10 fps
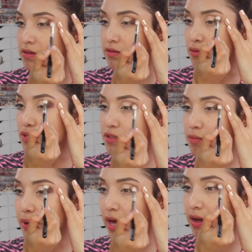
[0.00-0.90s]
So once
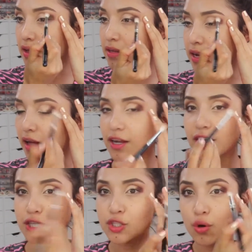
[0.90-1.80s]
you pack on the
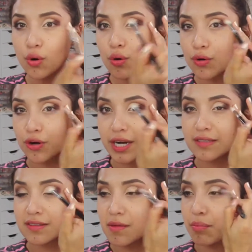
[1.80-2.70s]
color, don't go
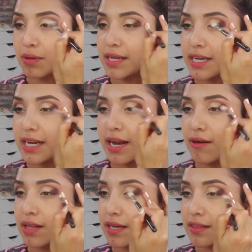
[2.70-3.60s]
crazy blending it
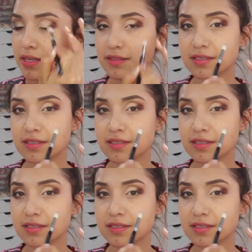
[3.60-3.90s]
out like this,